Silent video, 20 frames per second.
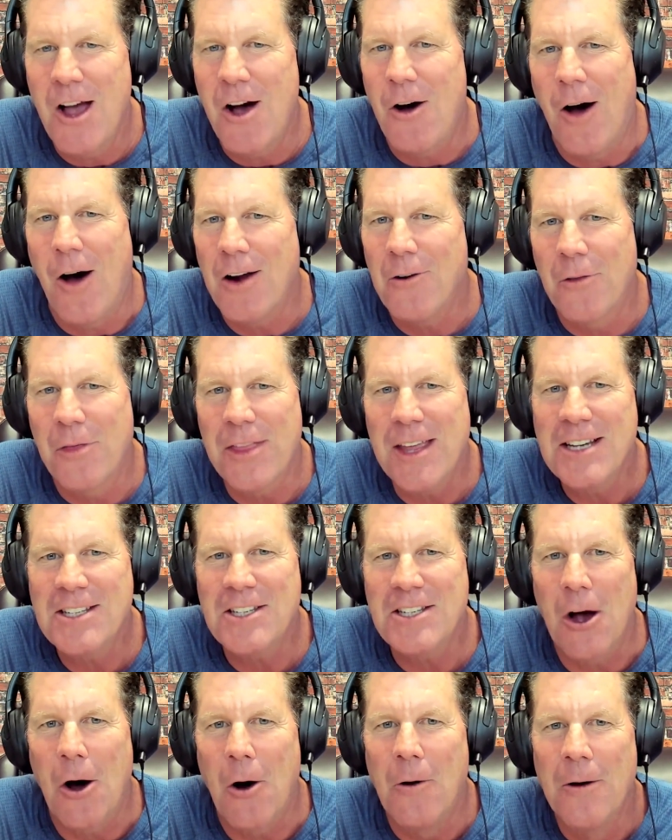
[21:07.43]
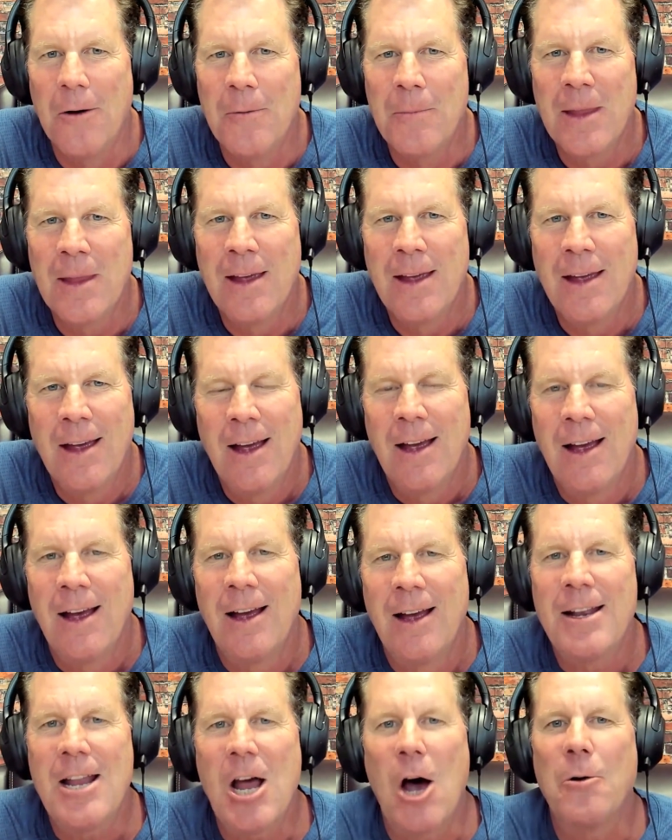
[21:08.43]
No, I don't think so.
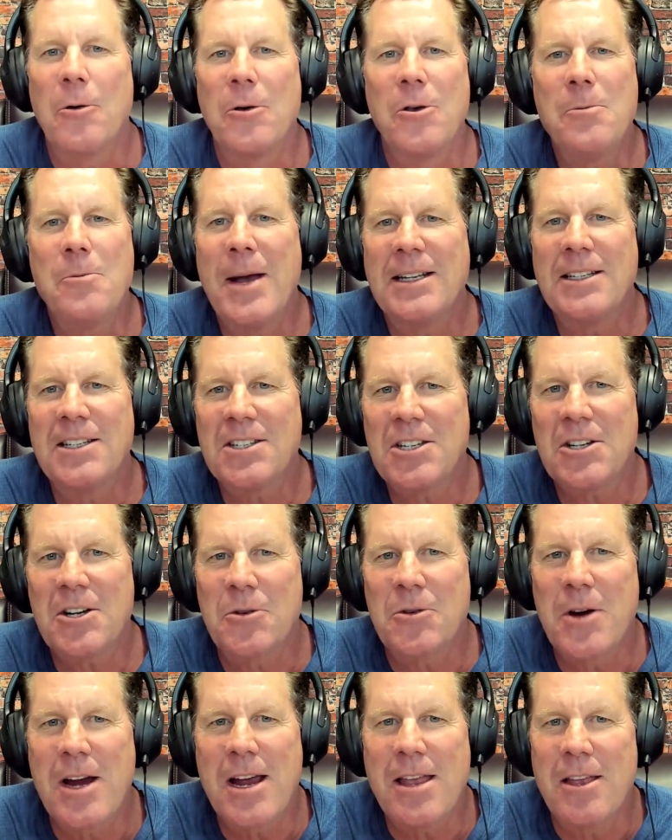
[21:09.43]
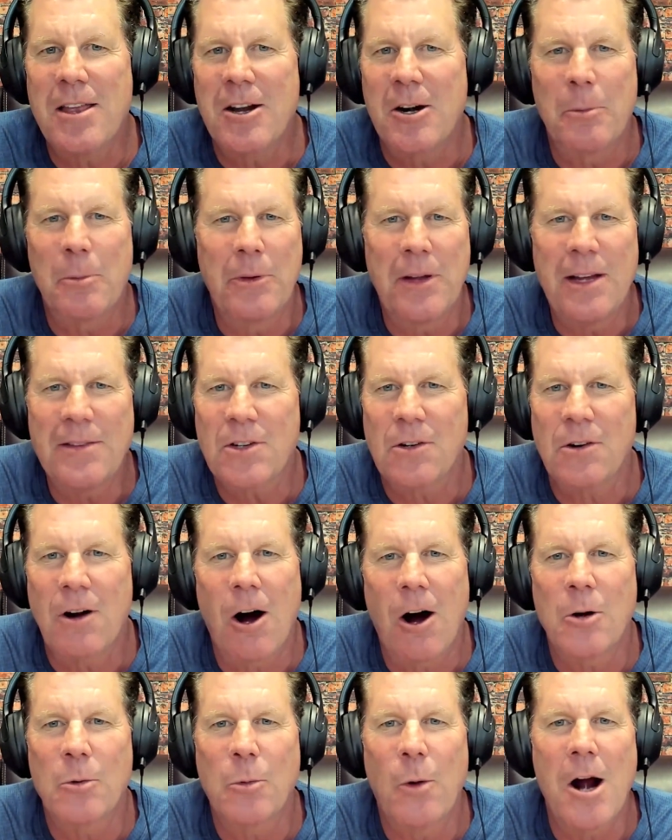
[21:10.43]
Now, you may disagree that our beliefs are
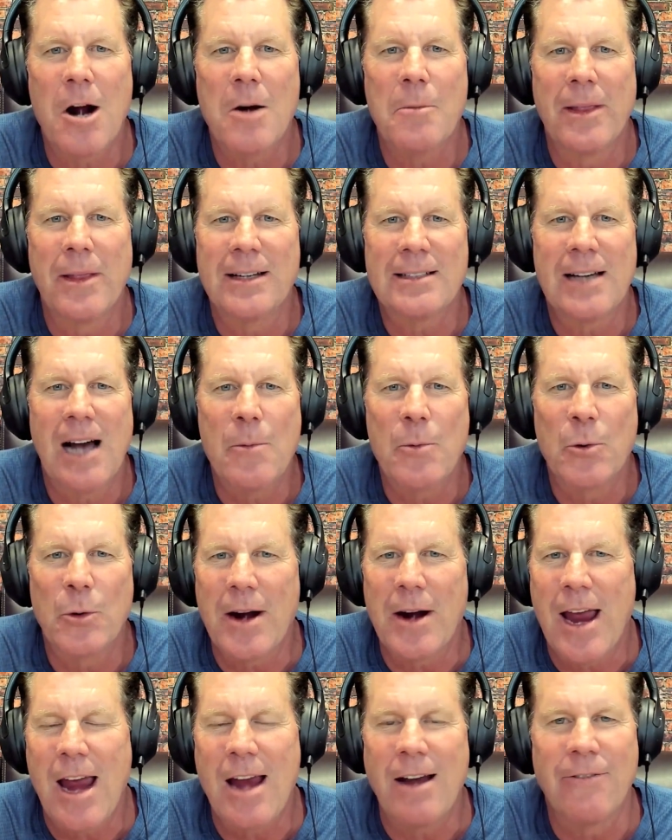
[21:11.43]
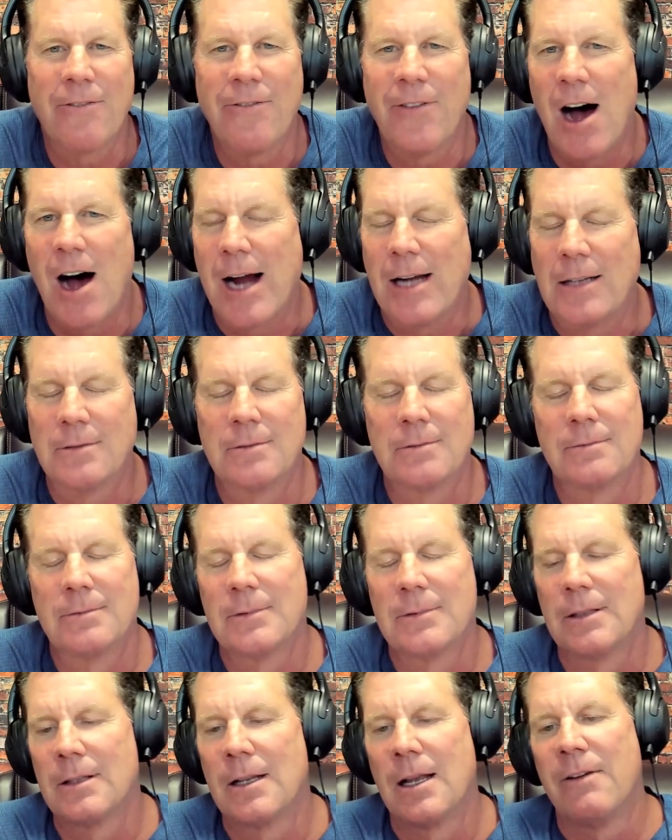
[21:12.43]
hardwired by the time we were eight. Fine.
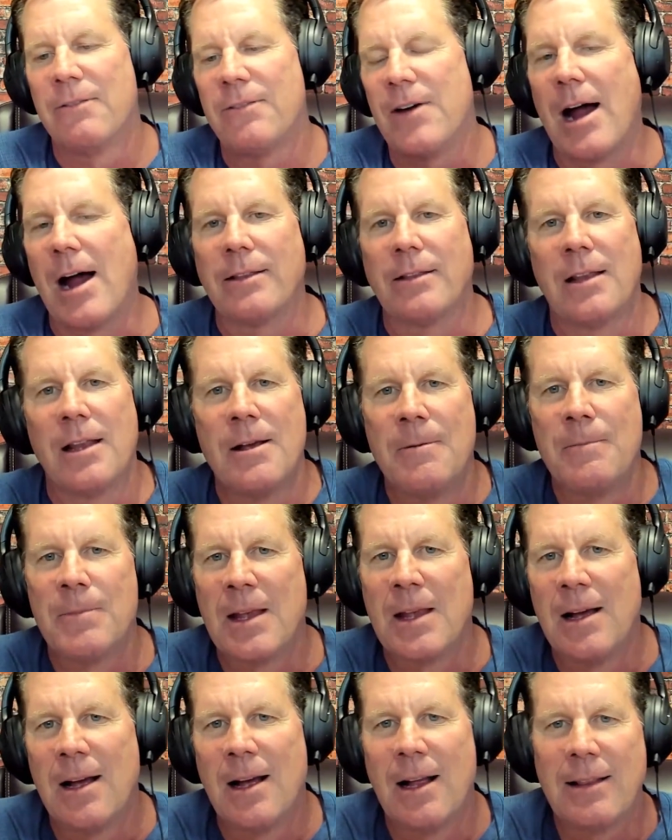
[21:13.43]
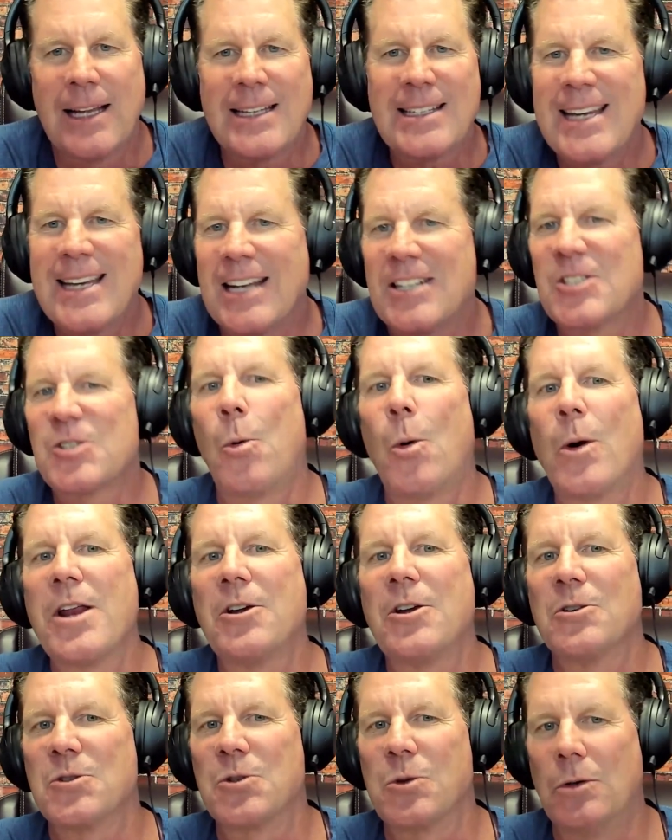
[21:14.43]
Fine. Let's say it's 20
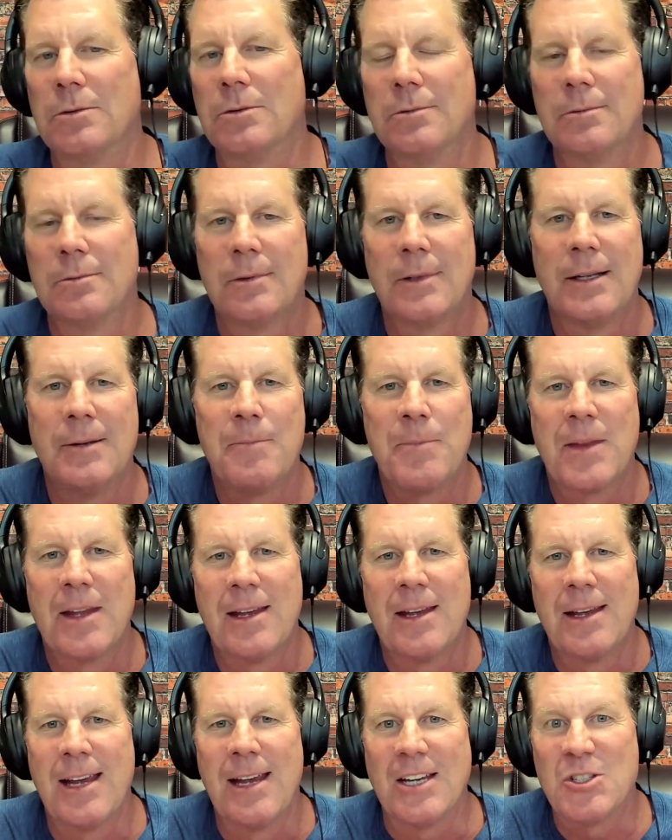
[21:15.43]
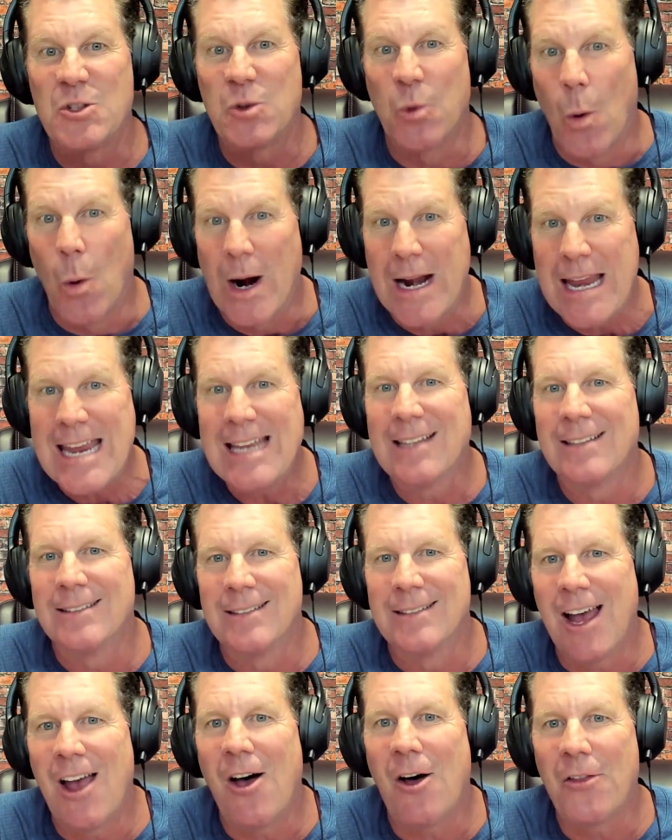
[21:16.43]
years old. Is 20
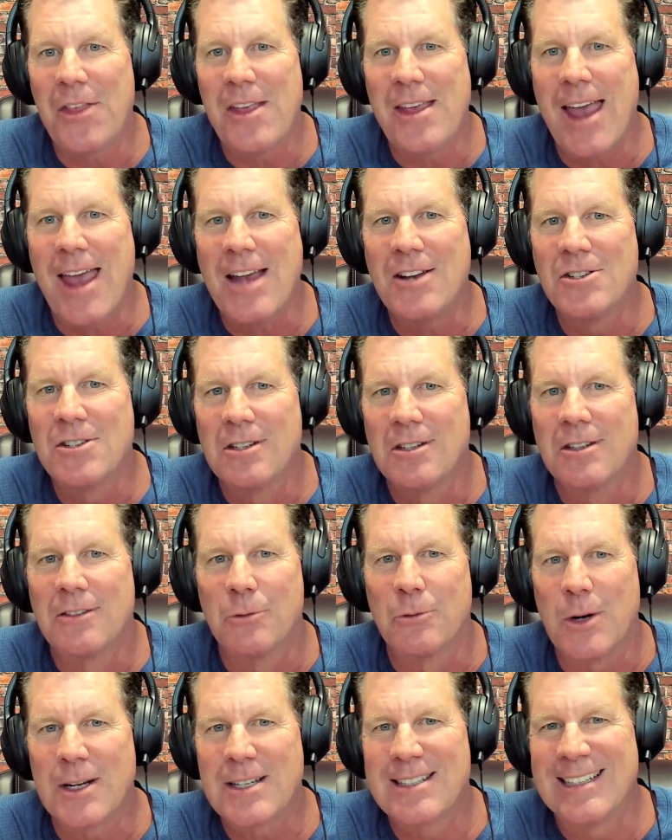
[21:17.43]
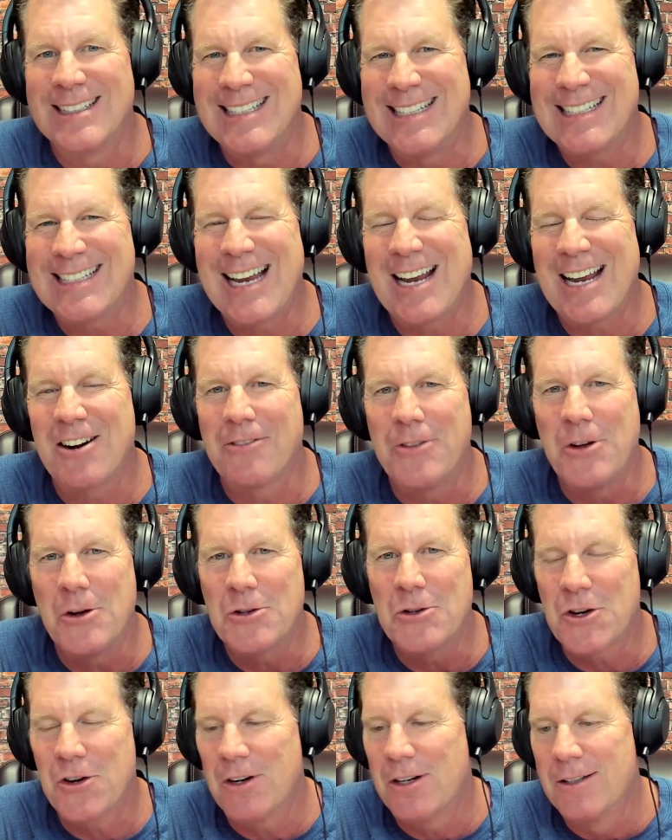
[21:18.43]
a healthy age for us to dictate our
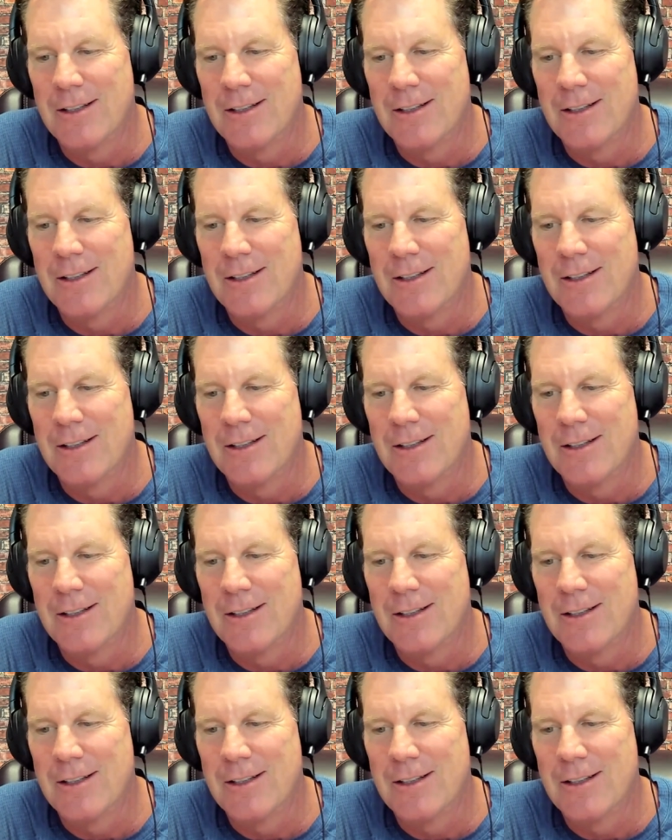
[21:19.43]
future?